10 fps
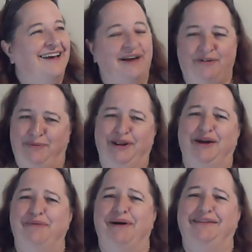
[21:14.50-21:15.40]
I felt pretty
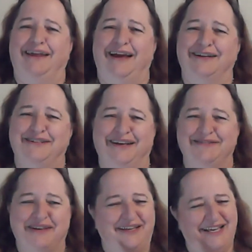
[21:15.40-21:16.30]
good about that, actually. I
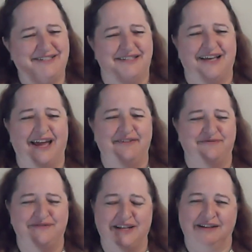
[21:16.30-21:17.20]
was like, yes, I have
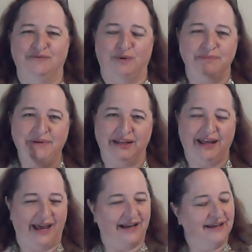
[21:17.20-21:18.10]
done a 1-minute
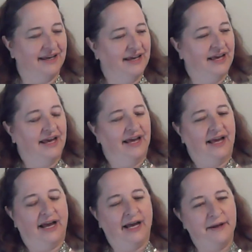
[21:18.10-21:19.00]
hack.
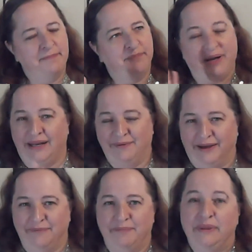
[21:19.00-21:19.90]
But
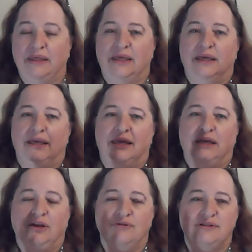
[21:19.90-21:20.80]
anyway,
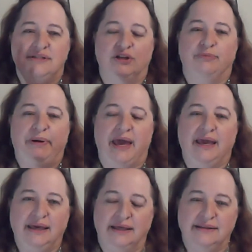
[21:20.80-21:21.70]
you're still
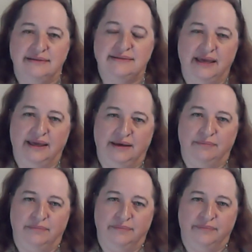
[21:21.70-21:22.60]
paying the same.
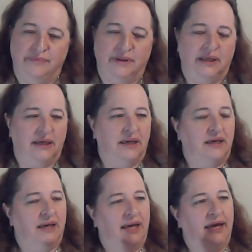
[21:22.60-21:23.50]

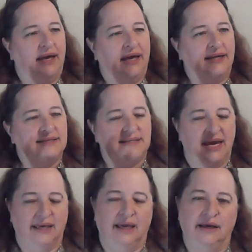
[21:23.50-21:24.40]
It's
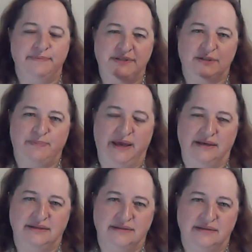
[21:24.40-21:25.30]
taking up
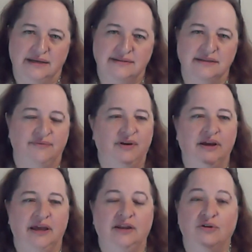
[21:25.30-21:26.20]
space. It's
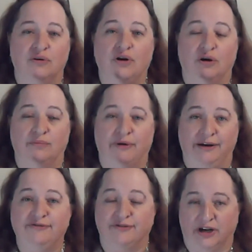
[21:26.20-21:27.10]
living in your home
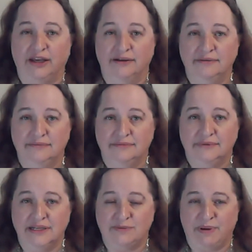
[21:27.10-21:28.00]
rent-free,
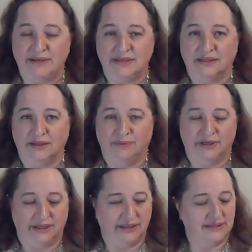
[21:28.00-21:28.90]
is basically what
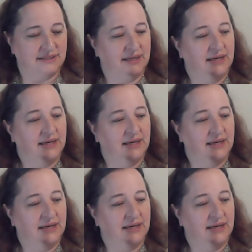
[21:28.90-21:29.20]
it is.